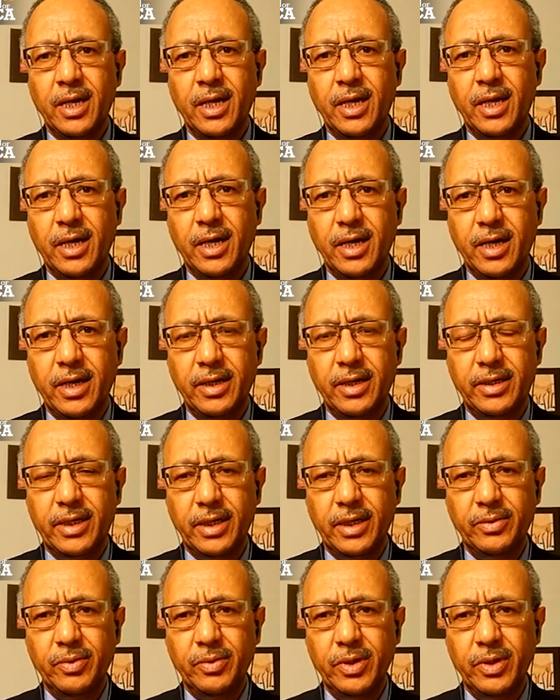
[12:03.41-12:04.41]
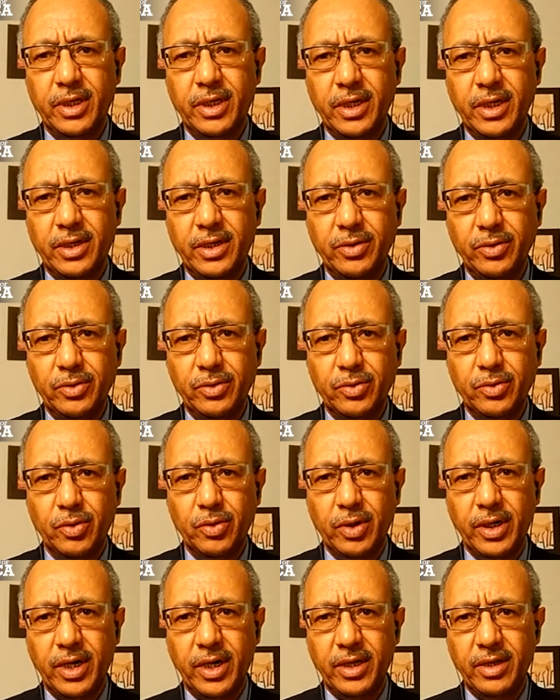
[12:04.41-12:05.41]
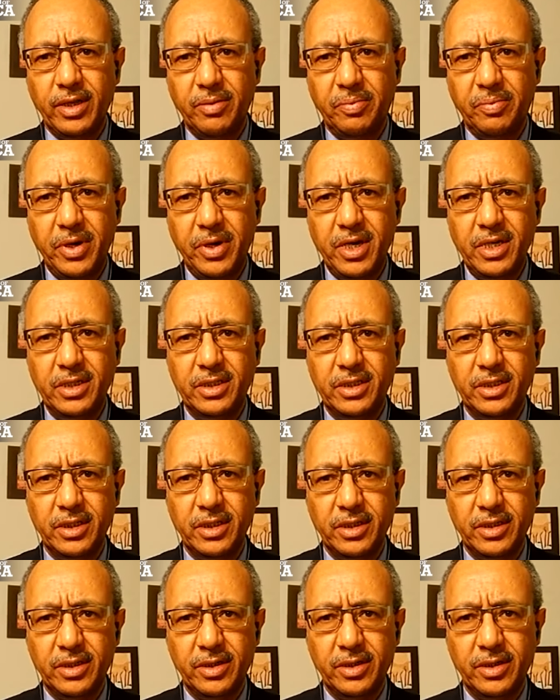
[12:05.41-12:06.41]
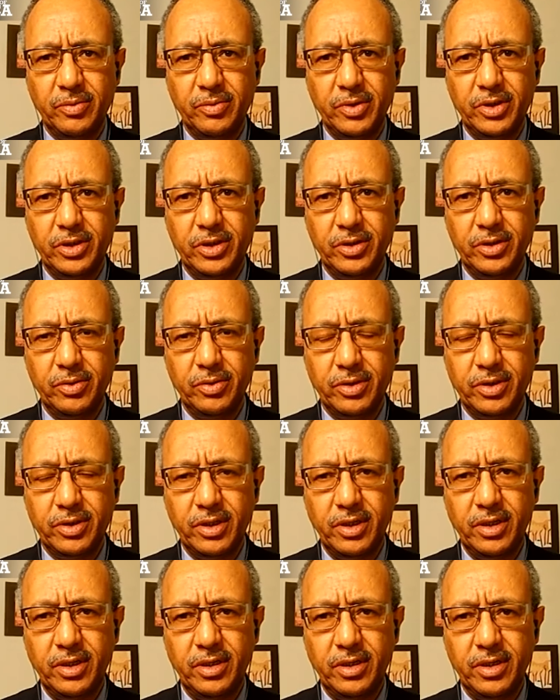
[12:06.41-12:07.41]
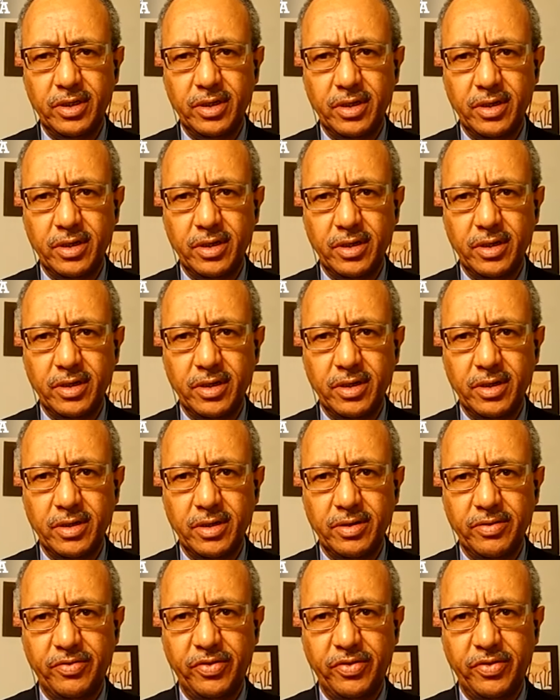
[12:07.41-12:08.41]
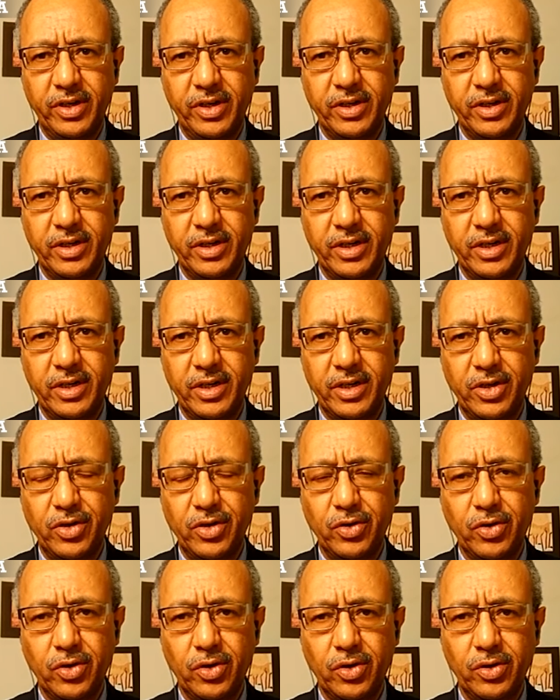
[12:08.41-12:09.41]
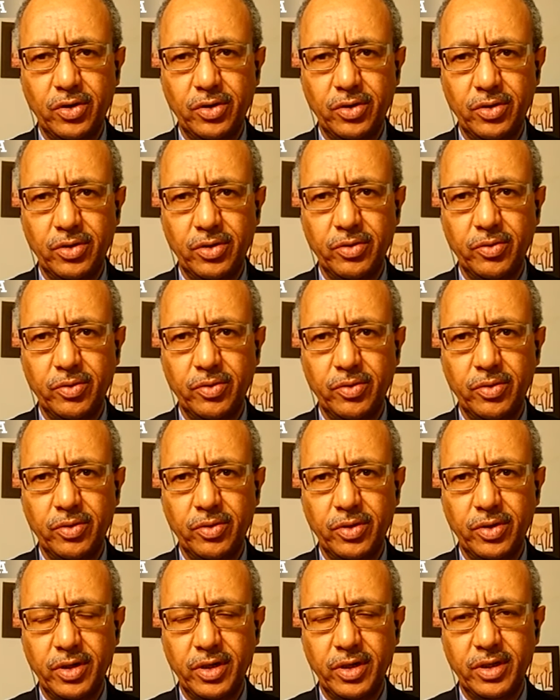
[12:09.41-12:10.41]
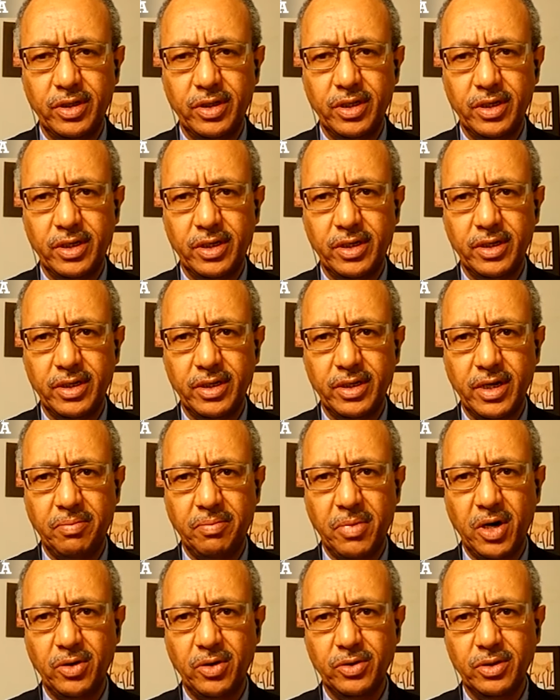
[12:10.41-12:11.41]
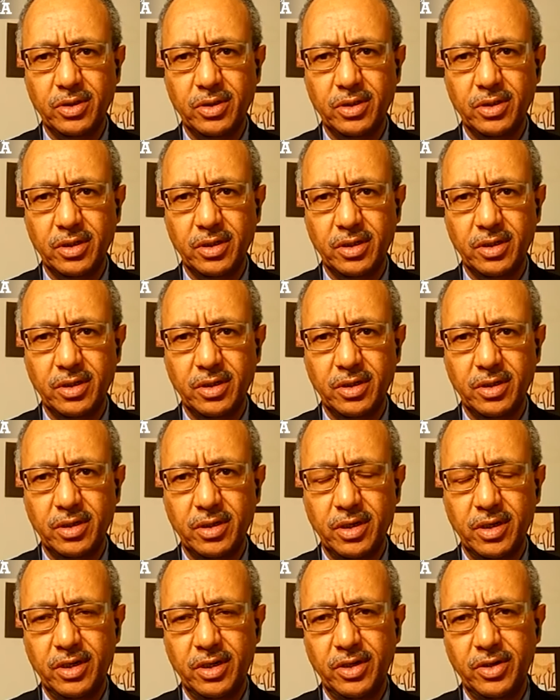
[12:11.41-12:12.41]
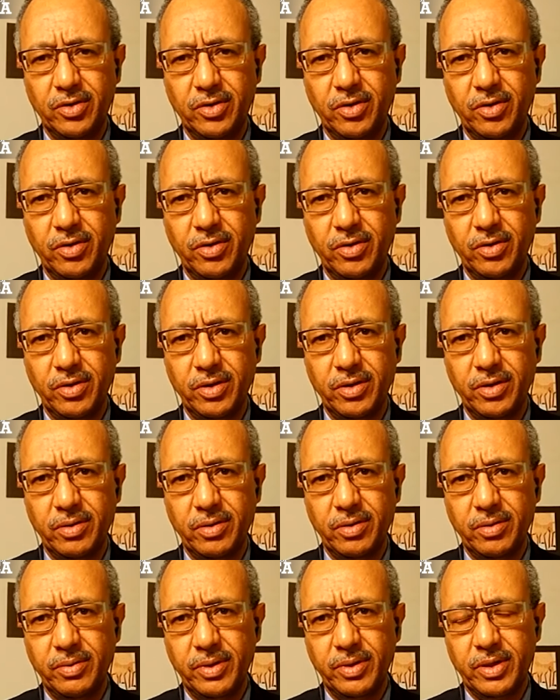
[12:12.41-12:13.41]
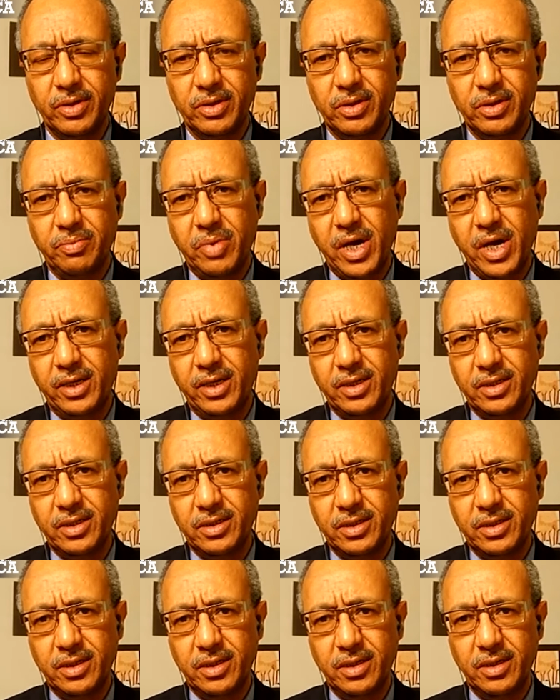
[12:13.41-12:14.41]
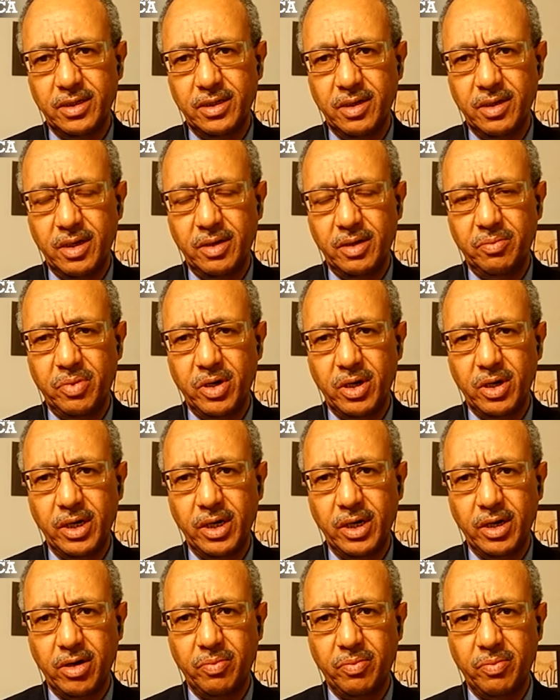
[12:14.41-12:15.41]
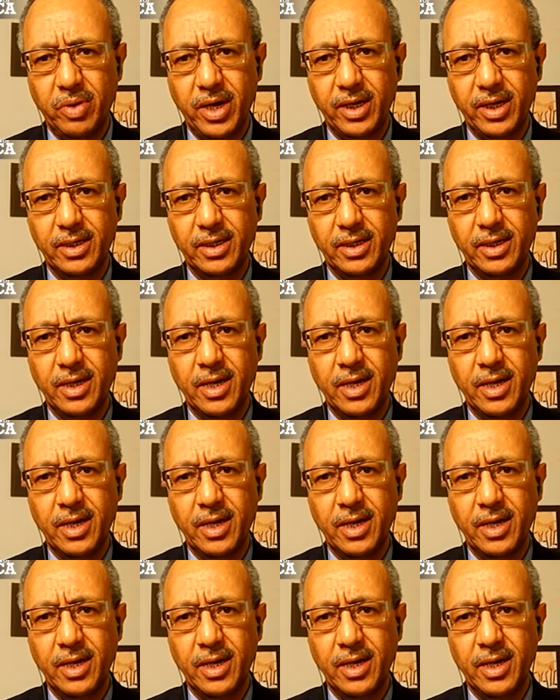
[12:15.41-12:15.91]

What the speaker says: That will take you to another page in which you'll see figure in euro. You enter the amount in euro because the bank is in Berlin, our bank.